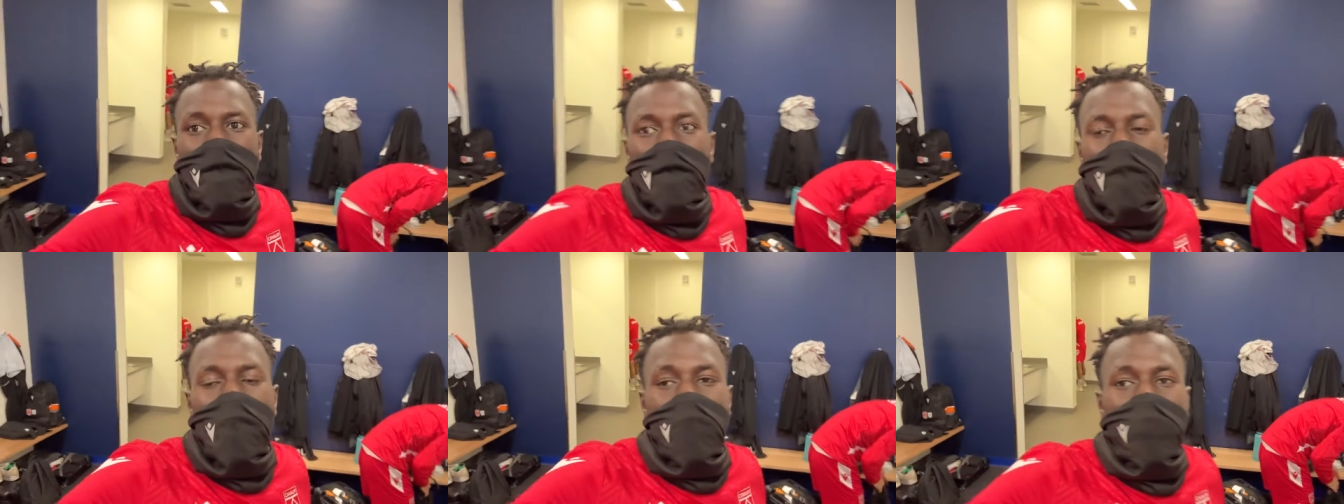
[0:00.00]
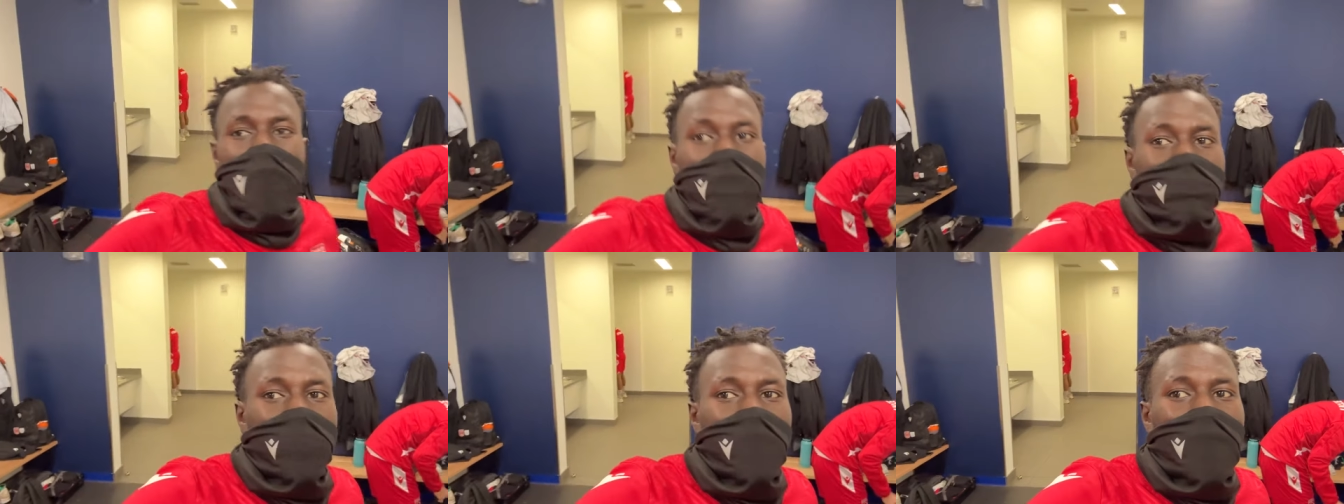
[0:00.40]
Yo,
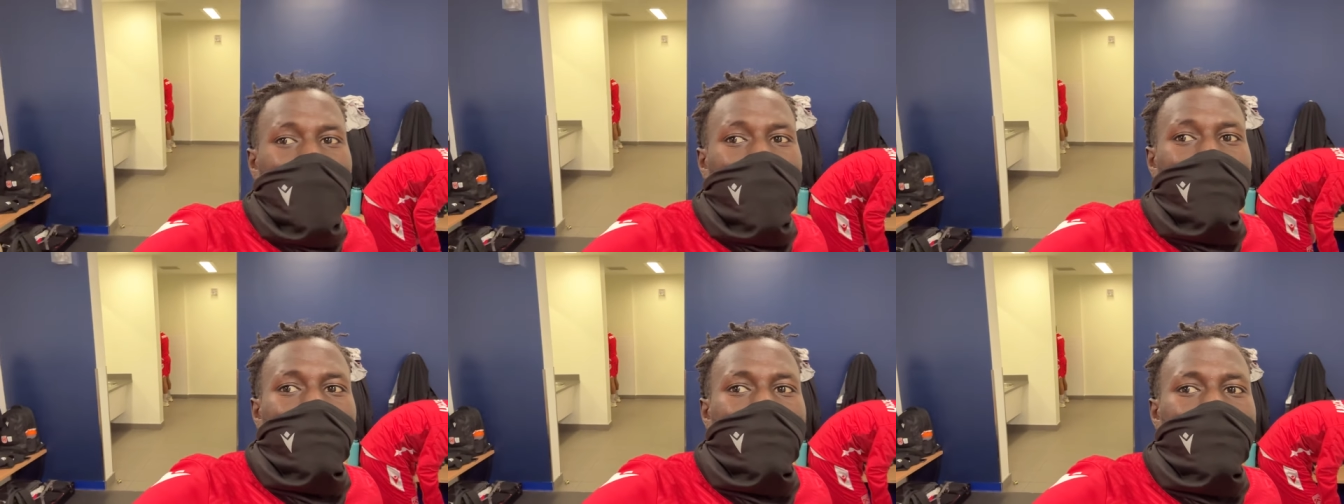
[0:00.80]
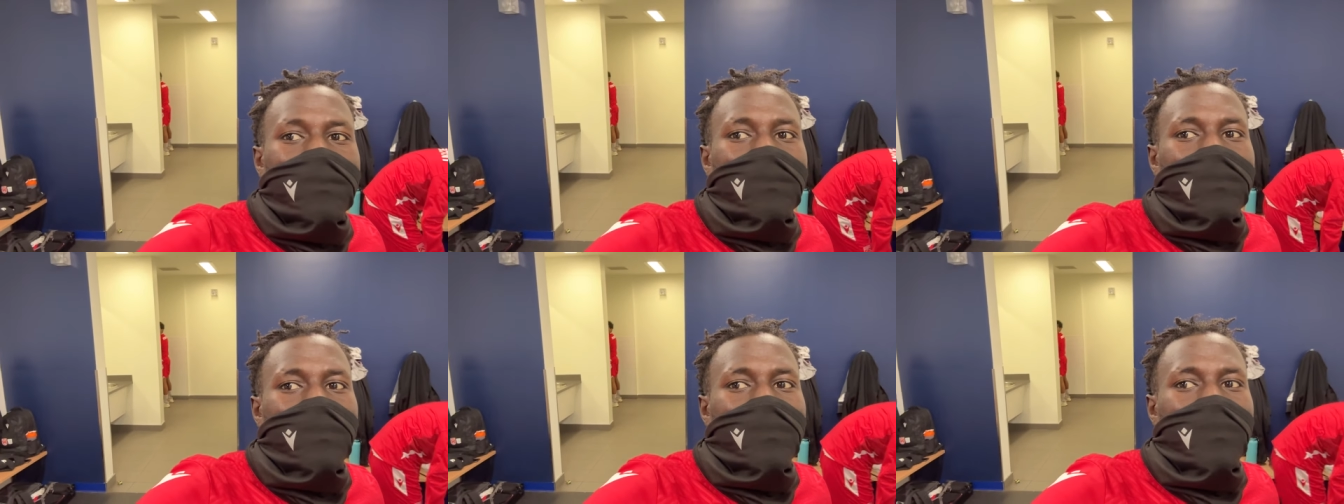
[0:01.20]
Sham, say what
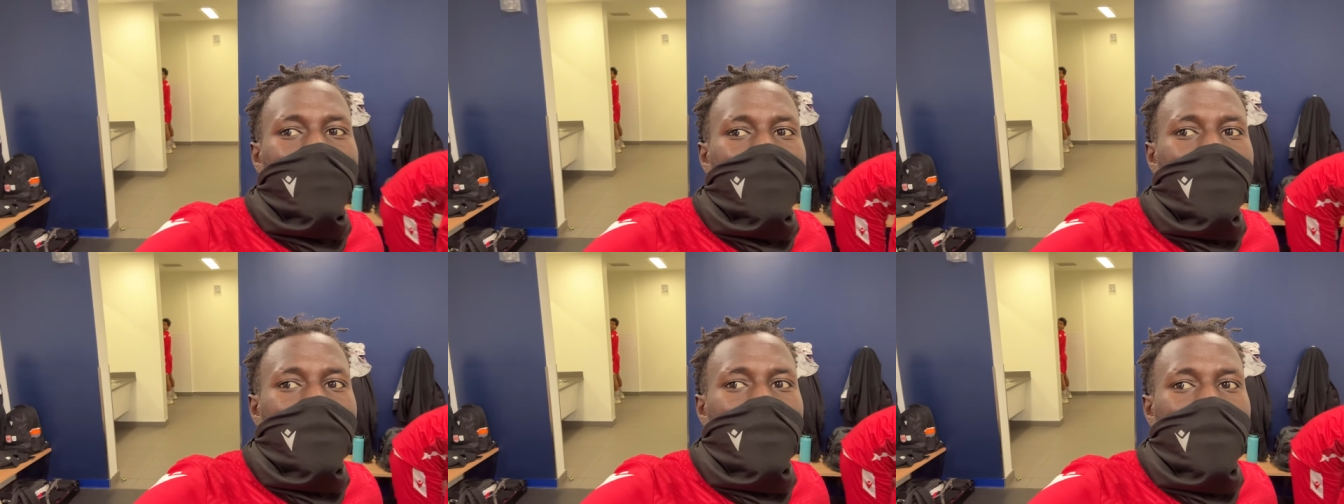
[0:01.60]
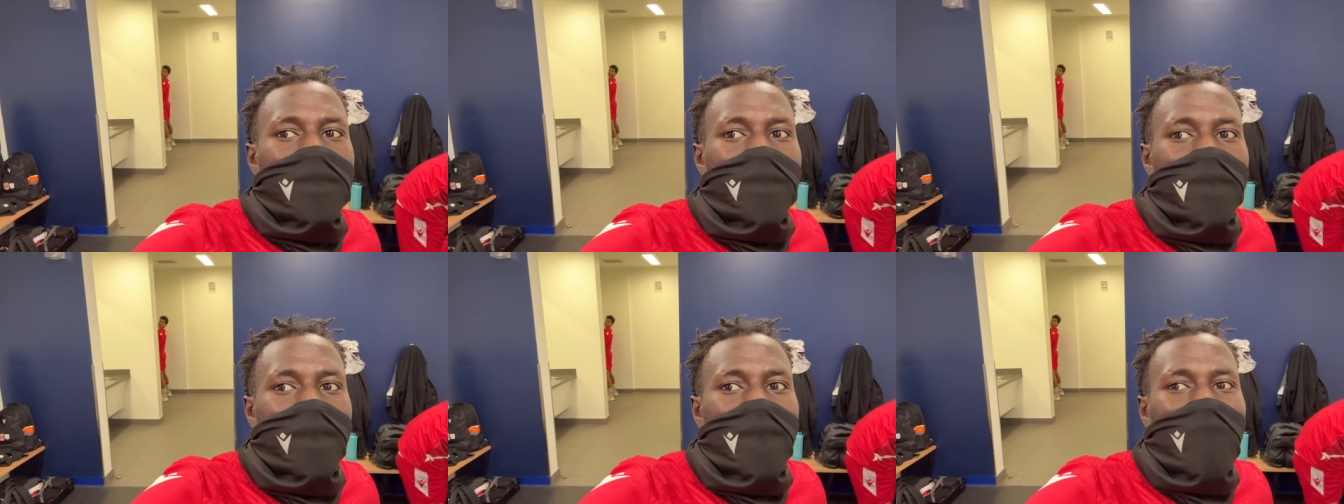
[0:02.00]
up. Yo, what
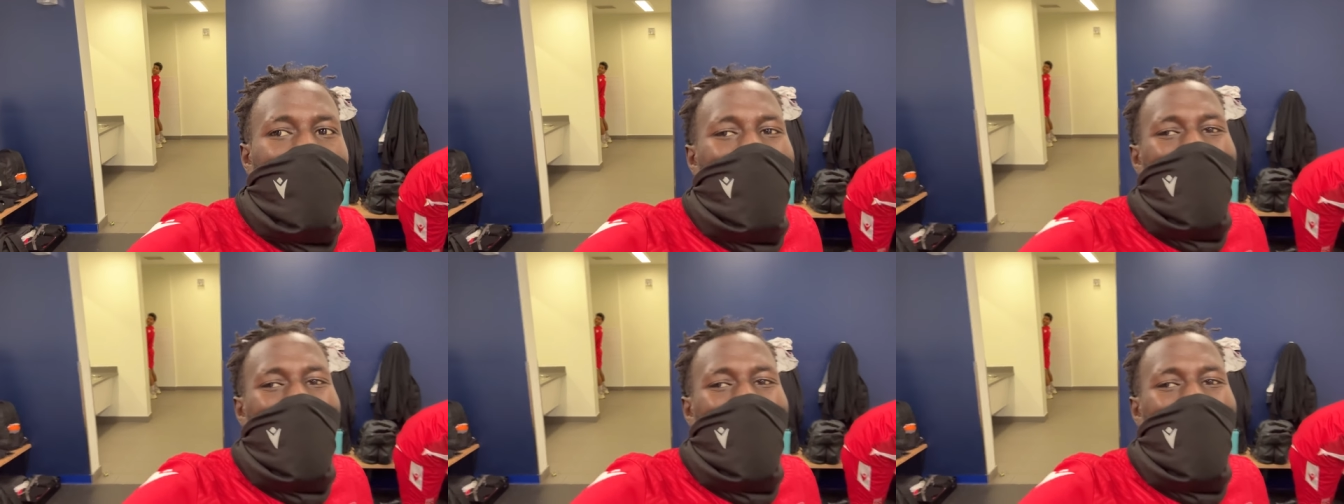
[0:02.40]
up?